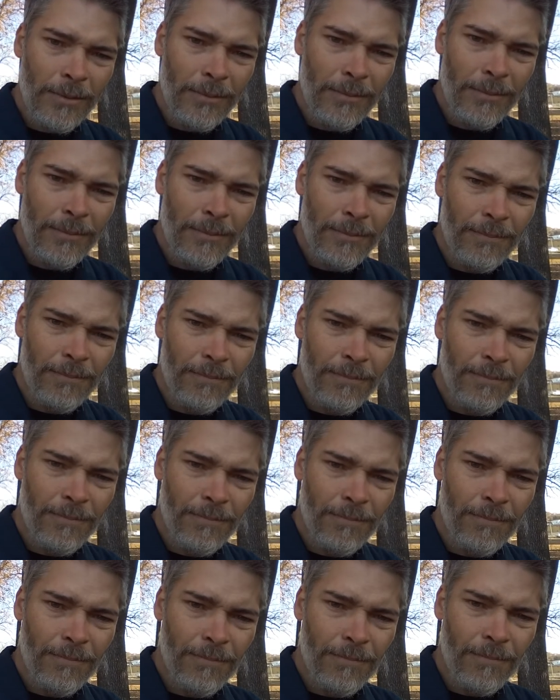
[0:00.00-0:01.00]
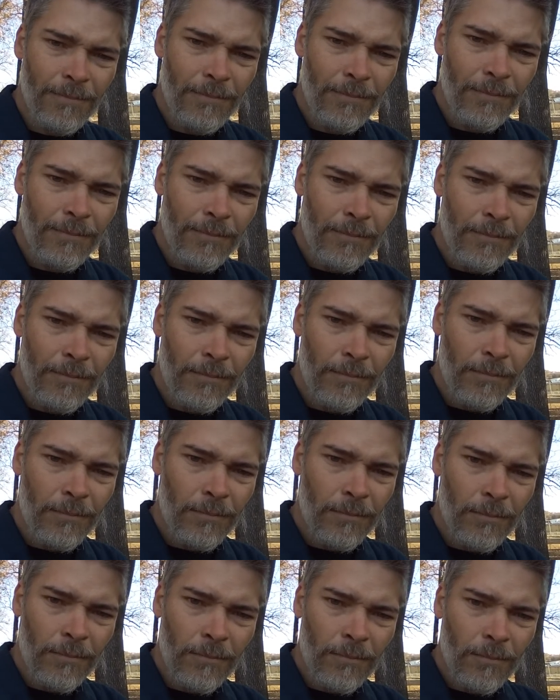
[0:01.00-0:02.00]

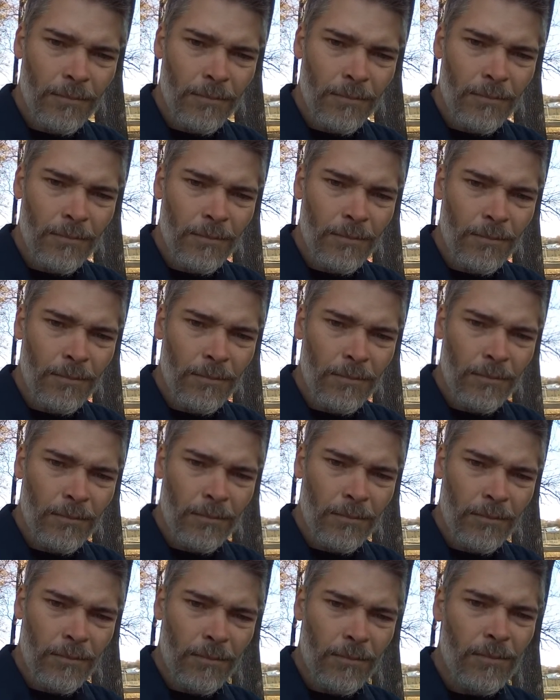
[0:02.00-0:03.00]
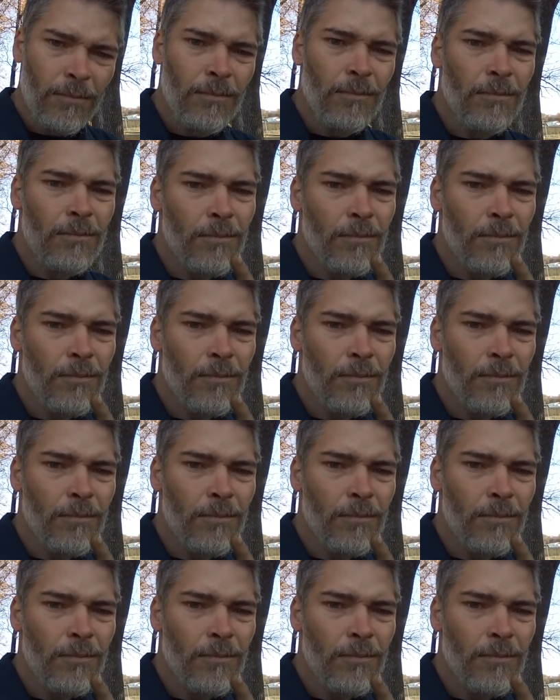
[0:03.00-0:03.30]
Nobody speaks.